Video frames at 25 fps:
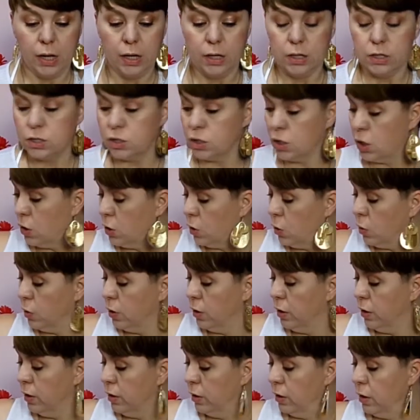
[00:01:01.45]
So
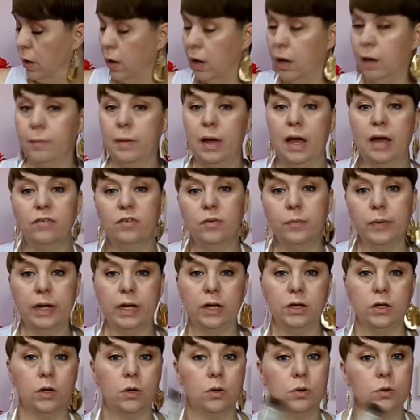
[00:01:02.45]
everybody
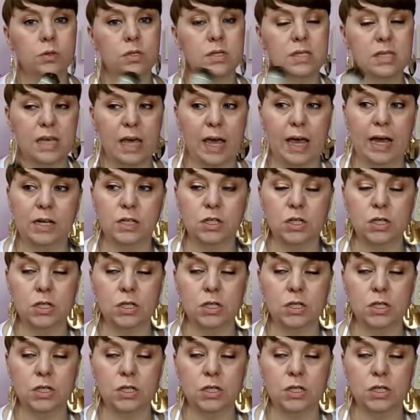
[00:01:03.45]
knows sage. It's